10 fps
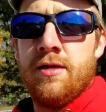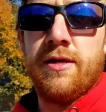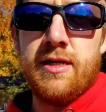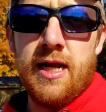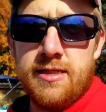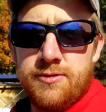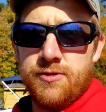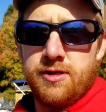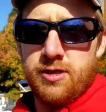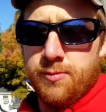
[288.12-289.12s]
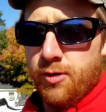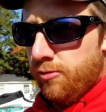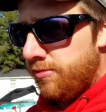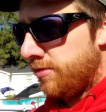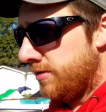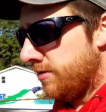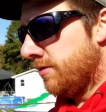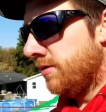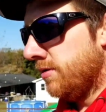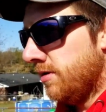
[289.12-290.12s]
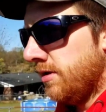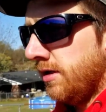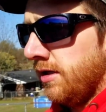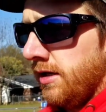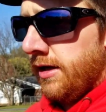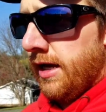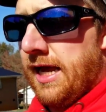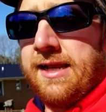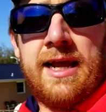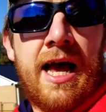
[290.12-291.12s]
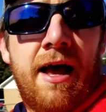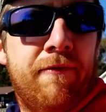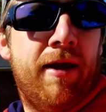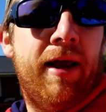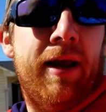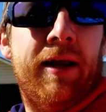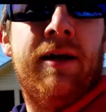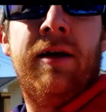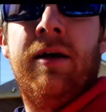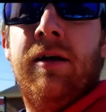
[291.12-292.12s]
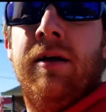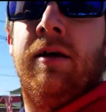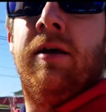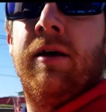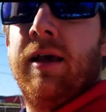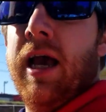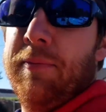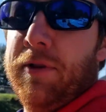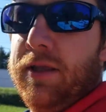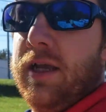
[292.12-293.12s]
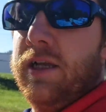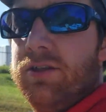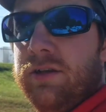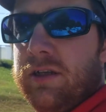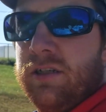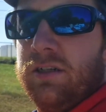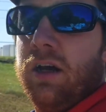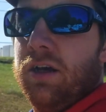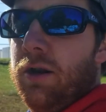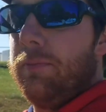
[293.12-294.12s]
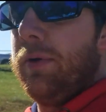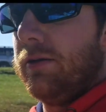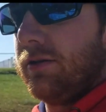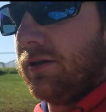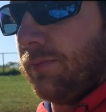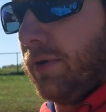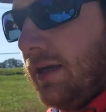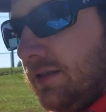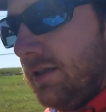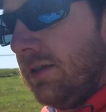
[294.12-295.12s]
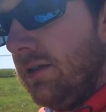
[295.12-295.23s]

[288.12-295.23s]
connected with the U-bolt, and they have a cap on the end so that they're not going to pierce the plastic.